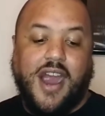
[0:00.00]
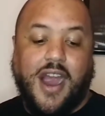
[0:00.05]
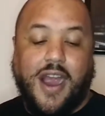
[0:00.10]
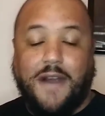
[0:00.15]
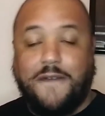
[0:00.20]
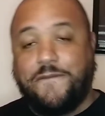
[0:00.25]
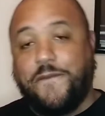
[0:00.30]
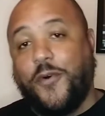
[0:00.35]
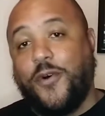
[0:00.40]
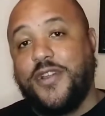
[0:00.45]

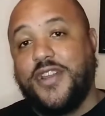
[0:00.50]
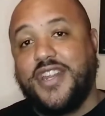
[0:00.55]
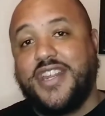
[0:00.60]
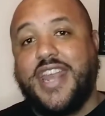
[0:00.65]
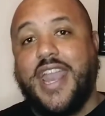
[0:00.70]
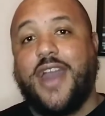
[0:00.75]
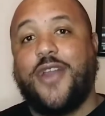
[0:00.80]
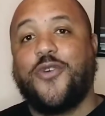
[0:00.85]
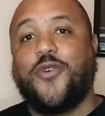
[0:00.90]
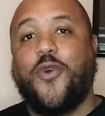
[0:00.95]
I'll fall in the
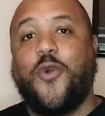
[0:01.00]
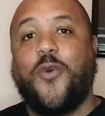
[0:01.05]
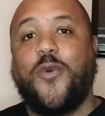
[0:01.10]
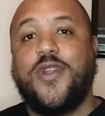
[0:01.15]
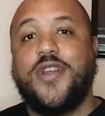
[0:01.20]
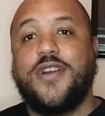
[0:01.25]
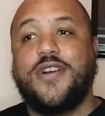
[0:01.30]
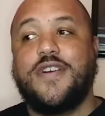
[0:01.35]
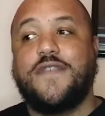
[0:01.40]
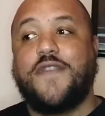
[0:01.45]

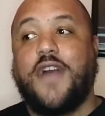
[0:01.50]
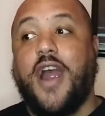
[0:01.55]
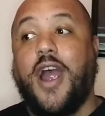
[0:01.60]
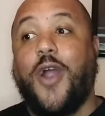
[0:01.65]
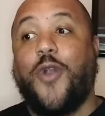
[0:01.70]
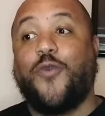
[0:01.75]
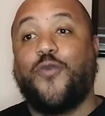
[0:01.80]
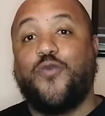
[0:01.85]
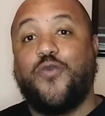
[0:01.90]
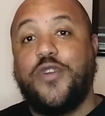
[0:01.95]
category of
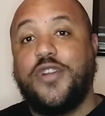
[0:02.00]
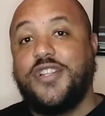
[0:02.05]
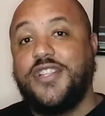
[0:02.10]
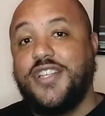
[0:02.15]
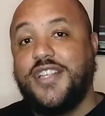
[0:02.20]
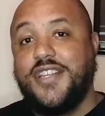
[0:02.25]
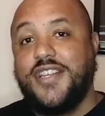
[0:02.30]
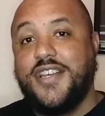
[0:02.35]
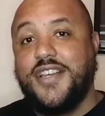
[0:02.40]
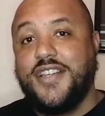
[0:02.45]
I
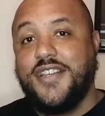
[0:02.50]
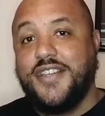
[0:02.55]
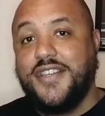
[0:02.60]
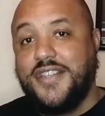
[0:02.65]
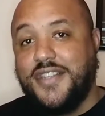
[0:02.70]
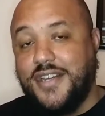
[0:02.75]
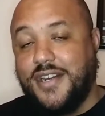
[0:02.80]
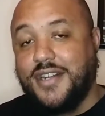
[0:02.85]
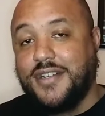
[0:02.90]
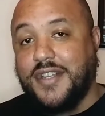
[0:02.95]
really
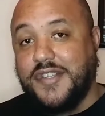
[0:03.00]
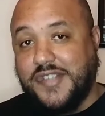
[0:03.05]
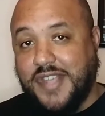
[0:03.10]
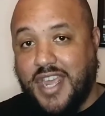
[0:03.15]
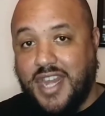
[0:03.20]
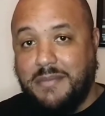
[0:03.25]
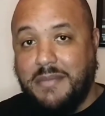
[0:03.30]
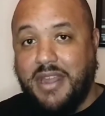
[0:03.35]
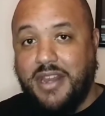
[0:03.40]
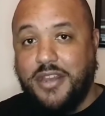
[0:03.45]
dug this
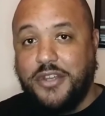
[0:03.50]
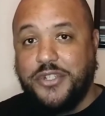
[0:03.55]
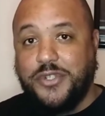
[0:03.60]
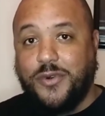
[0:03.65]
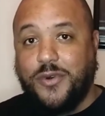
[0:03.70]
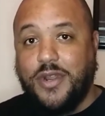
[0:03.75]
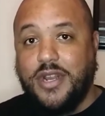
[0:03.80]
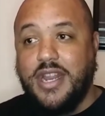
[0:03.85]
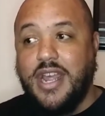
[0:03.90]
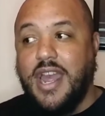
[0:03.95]
animated
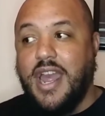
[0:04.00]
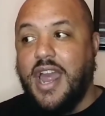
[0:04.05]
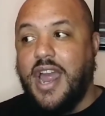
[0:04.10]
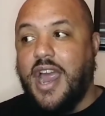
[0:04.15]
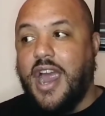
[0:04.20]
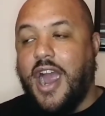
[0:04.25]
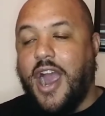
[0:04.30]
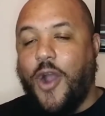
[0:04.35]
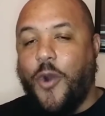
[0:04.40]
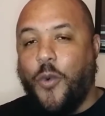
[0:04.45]
joint.
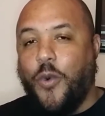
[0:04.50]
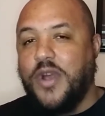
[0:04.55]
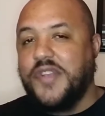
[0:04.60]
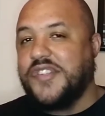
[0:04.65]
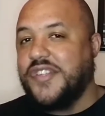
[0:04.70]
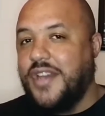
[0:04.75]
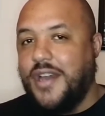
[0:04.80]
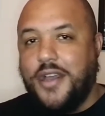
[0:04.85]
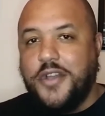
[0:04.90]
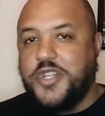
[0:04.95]
I
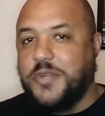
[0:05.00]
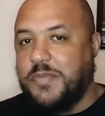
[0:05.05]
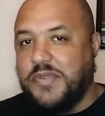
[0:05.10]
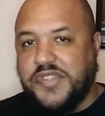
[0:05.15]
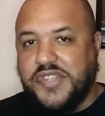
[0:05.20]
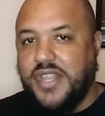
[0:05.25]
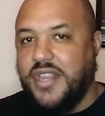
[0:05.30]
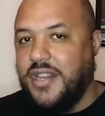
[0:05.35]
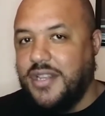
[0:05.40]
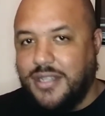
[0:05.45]
wasn't
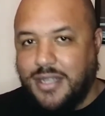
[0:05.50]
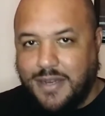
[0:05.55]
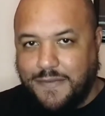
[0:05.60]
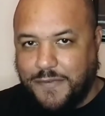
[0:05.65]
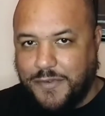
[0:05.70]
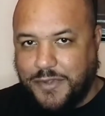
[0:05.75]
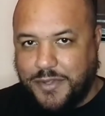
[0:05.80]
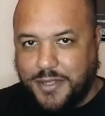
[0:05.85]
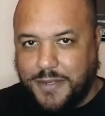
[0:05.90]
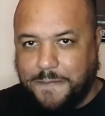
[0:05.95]
100% in
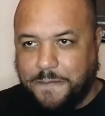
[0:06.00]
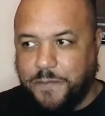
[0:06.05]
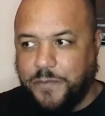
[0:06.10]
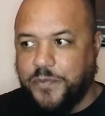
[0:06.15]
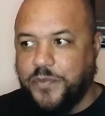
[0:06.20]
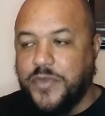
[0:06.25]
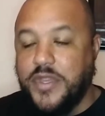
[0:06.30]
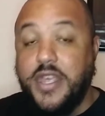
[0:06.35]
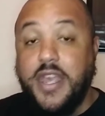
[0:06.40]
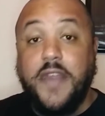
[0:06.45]
love with it.
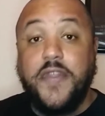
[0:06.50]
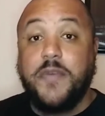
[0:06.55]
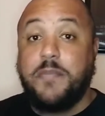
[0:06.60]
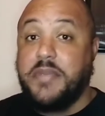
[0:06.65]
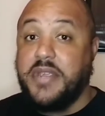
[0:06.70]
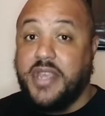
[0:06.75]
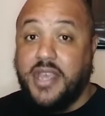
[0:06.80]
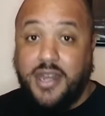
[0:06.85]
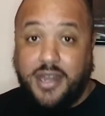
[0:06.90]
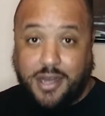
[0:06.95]
In the
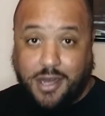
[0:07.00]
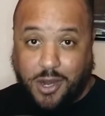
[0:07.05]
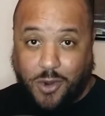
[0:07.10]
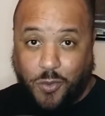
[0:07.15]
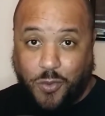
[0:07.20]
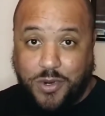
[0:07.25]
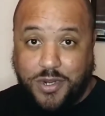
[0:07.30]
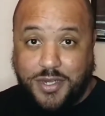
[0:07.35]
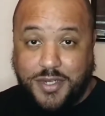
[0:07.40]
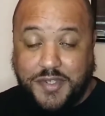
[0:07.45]
beginning, I
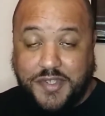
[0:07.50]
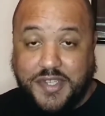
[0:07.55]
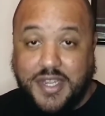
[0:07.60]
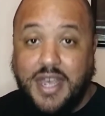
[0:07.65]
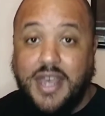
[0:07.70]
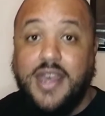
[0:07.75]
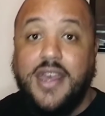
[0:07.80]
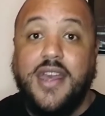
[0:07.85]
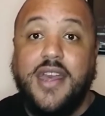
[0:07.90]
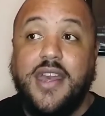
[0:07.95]
was.
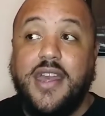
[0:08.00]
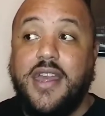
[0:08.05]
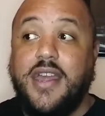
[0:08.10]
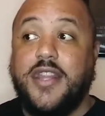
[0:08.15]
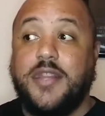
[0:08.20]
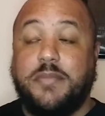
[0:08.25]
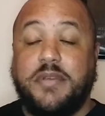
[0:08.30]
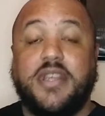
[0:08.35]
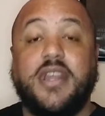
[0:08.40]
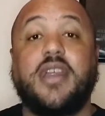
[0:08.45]

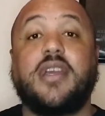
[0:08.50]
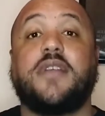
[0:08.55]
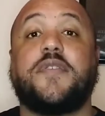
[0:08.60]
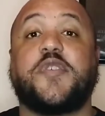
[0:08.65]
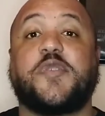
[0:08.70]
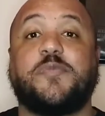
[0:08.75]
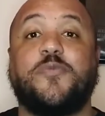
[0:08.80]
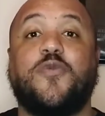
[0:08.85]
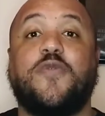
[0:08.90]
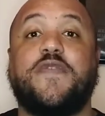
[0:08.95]
In the beginning of
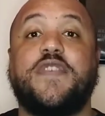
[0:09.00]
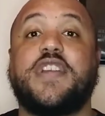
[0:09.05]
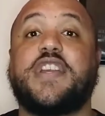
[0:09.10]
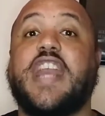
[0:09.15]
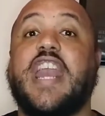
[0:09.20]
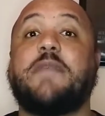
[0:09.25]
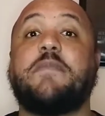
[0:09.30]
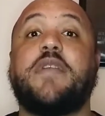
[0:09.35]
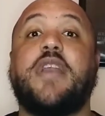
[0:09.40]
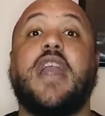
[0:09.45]
this movie, it
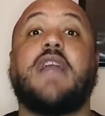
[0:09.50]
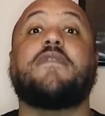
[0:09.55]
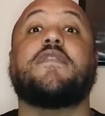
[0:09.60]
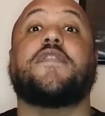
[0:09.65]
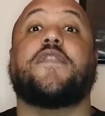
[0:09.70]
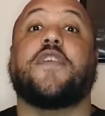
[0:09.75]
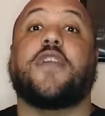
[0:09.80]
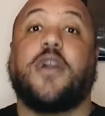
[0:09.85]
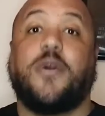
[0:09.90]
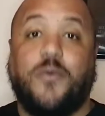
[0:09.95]
gave me
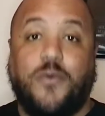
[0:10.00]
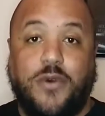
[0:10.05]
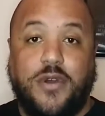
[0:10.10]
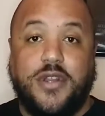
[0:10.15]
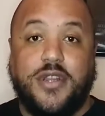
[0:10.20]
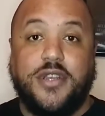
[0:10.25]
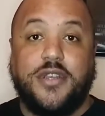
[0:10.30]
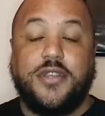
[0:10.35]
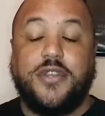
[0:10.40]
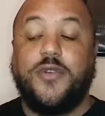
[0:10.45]
everything I
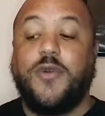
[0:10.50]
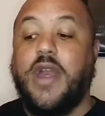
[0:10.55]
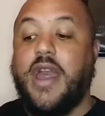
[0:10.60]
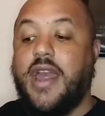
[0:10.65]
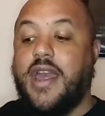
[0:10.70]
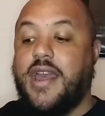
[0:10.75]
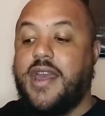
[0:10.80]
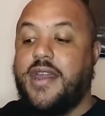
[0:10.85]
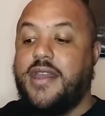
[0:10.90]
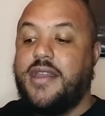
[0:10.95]
wanted. You
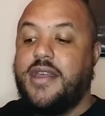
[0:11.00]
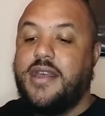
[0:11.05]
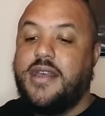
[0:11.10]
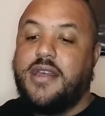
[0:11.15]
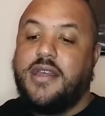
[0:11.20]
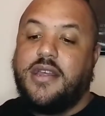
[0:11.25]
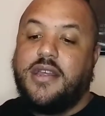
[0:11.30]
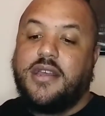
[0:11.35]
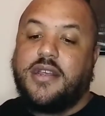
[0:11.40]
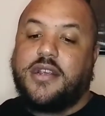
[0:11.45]
had
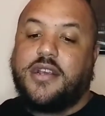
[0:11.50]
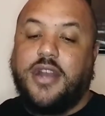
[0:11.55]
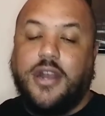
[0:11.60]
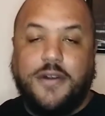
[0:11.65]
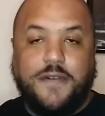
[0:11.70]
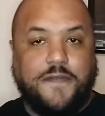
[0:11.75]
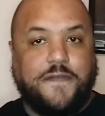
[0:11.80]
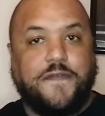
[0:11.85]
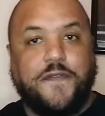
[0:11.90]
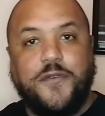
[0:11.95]

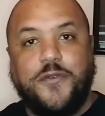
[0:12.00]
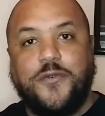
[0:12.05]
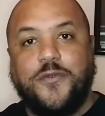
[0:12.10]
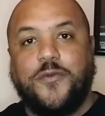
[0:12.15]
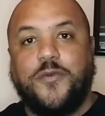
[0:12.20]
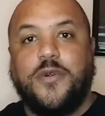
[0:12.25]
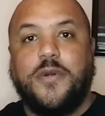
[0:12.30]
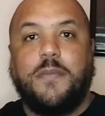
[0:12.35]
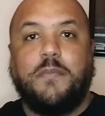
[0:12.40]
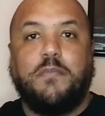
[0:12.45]
kung fu,